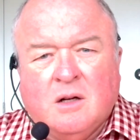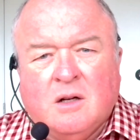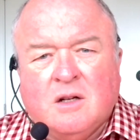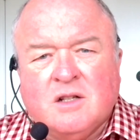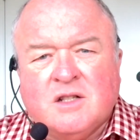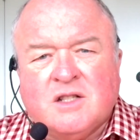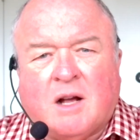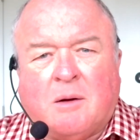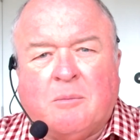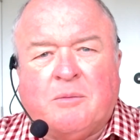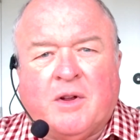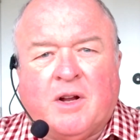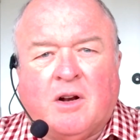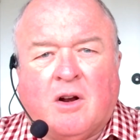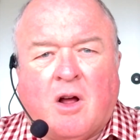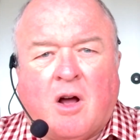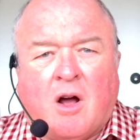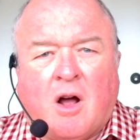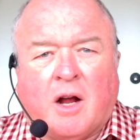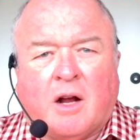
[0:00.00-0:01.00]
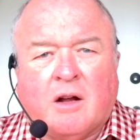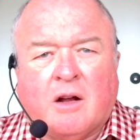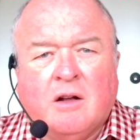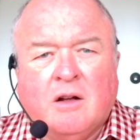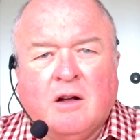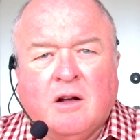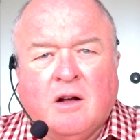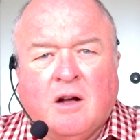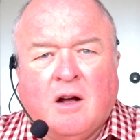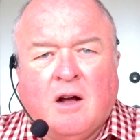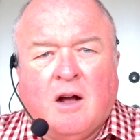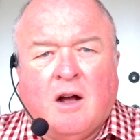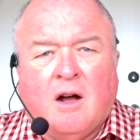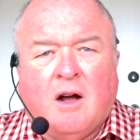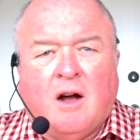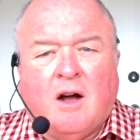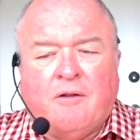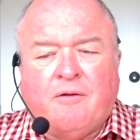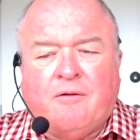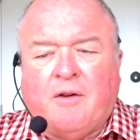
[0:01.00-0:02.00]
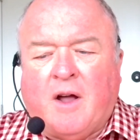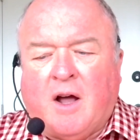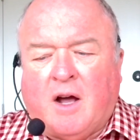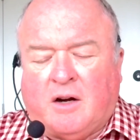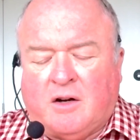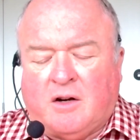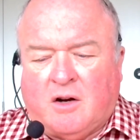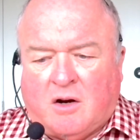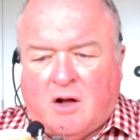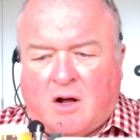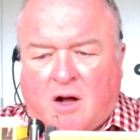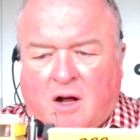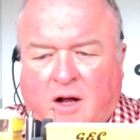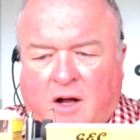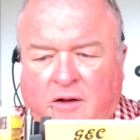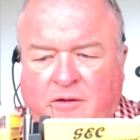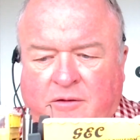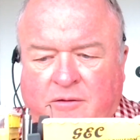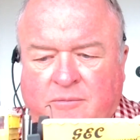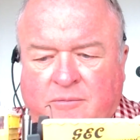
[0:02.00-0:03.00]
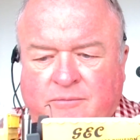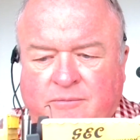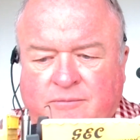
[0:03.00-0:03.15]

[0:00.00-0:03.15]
something like a Found Goliath.